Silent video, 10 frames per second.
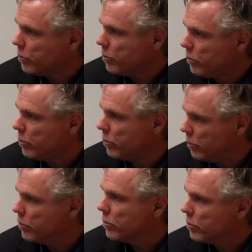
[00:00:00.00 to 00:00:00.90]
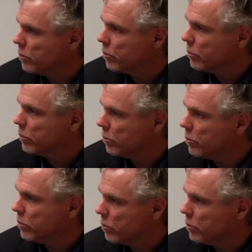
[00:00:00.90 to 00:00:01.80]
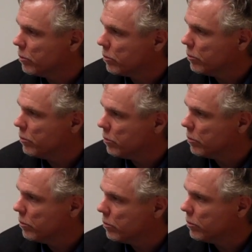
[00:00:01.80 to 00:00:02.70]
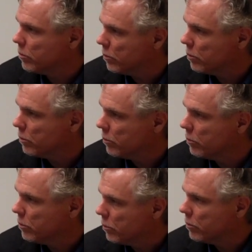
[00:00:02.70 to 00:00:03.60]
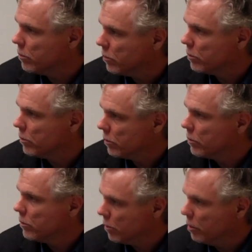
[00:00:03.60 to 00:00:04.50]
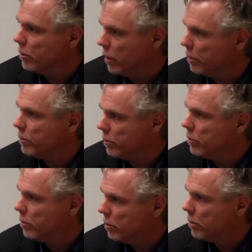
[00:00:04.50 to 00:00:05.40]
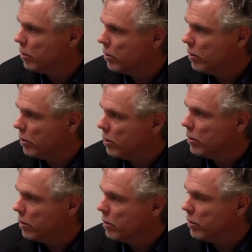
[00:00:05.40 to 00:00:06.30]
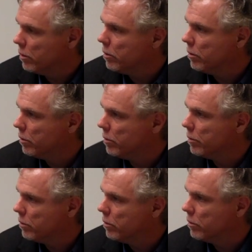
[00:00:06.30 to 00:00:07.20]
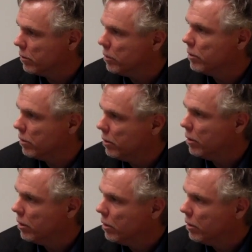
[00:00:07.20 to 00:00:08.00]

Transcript: (not speaking)